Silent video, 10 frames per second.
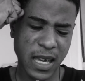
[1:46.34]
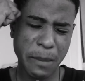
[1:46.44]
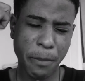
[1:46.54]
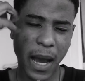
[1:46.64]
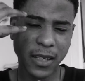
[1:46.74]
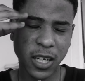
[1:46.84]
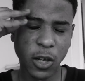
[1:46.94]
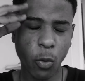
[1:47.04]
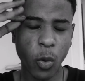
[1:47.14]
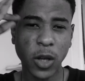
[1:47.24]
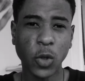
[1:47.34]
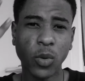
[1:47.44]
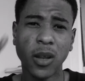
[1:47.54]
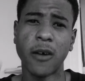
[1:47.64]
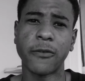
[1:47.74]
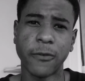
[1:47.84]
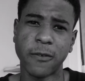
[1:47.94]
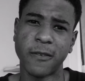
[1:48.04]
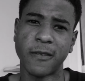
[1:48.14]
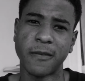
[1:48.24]
Imagine the one you
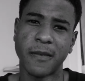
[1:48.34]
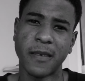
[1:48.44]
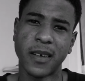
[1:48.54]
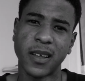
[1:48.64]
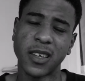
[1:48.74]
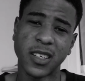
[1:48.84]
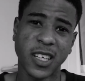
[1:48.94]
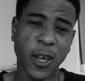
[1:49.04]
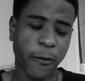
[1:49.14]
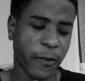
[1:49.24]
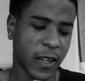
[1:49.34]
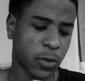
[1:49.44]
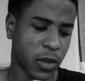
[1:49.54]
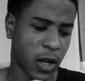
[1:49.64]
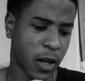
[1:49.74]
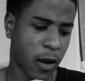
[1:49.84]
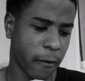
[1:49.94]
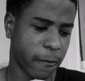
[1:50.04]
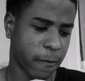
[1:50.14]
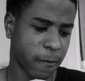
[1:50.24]
love touching your face with a
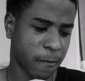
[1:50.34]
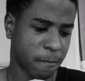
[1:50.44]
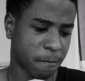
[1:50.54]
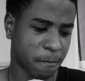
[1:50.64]
glove.